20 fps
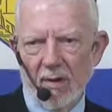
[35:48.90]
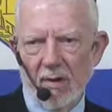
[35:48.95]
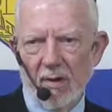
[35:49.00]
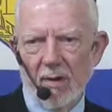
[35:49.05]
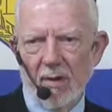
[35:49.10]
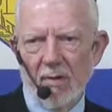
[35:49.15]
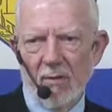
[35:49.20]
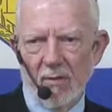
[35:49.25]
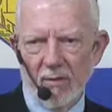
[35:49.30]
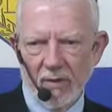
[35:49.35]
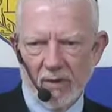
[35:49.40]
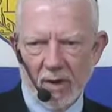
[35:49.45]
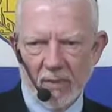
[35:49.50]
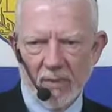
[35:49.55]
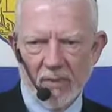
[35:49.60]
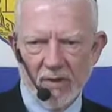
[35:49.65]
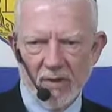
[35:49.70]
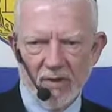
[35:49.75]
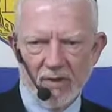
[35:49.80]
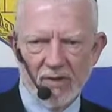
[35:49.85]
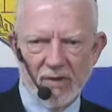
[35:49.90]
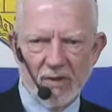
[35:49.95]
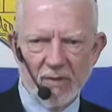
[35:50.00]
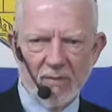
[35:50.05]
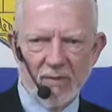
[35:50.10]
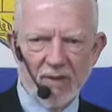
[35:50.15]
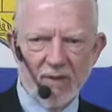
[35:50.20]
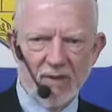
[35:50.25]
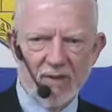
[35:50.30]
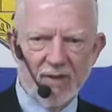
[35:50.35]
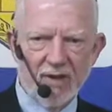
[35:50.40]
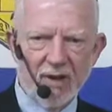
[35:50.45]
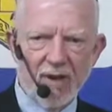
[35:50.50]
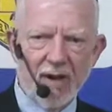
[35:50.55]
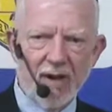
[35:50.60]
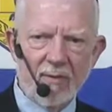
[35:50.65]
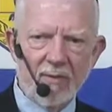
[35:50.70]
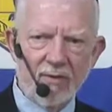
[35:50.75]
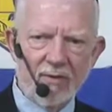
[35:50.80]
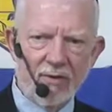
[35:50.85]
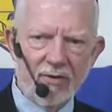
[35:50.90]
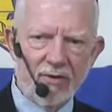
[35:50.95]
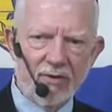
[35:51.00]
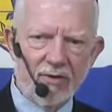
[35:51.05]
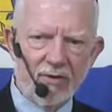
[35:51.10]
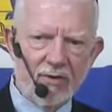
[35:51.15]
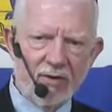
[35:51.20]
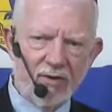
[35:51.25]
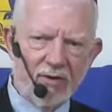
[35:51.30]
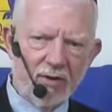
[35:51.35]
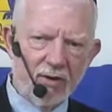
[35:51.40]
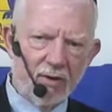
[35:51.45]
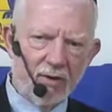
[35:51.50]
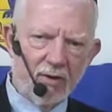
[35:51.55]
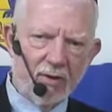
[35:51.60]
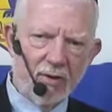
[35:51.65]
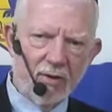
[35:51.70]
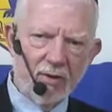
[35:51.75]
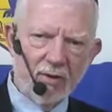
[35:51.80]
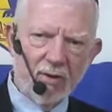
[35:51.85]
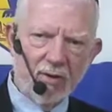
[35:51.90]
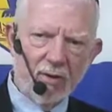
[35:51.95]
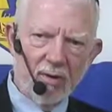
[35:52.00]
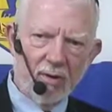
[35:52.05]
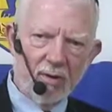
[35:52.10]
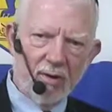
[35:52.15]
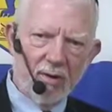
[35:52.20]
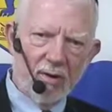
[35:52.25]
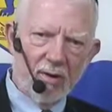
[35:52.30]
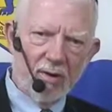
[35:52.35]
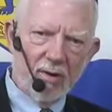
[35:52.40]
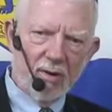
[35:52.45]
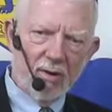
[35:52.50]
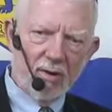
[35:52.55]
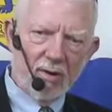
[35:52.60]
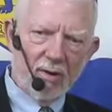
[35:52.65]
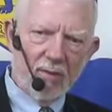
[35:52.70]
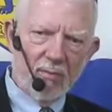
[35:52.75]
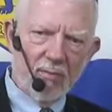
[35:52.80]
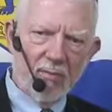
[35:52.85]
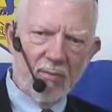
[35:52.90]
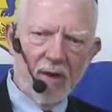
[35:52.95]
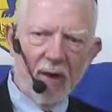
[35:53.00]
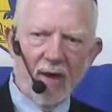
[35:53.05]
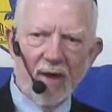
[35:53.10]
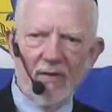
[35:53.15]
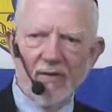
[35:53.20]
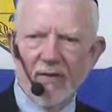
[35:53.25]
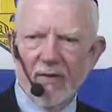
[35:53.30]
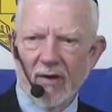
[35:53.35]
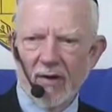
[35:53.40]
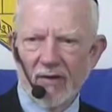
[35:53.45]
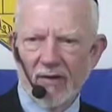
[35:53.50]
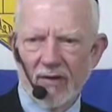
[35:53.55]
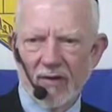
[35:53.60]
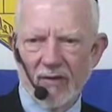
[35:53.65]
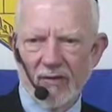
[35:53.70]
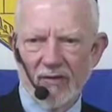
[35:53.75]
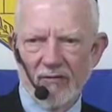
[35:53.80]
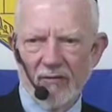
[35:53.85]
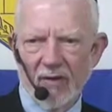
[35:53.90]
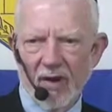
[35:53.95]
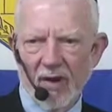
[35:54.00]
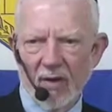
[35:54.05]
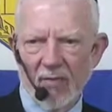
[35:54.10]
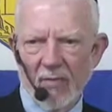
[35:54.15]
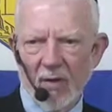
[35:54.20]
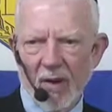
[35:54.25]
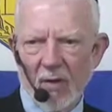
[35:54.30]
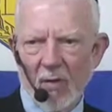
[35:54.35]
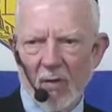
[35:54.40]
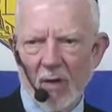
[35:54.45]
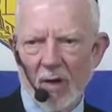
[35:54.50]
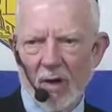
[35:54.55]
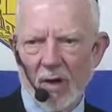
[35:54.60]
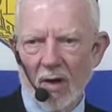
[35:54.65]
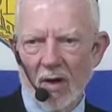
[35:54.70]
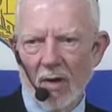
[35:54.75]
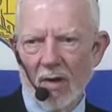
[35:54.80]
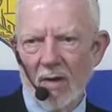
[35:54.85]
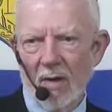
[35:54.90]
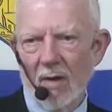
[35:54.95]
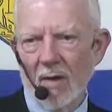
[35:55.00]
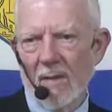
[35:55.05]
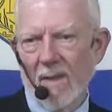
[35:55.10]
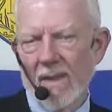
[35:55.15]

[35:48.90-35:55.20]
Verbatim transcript: When they pierced him in the side with his blood and water, blood first and followed by water. water. Mm-hmm.